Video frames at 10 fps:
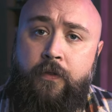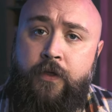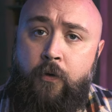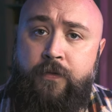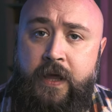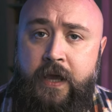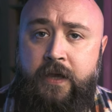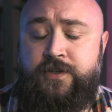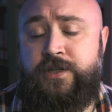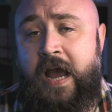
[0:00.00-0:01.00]
though
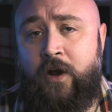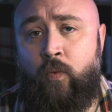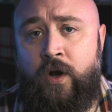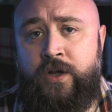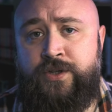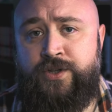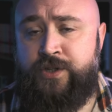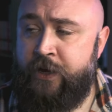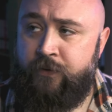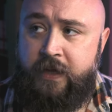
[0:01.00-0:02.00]
the stack was
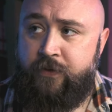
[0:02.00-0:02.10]
nearly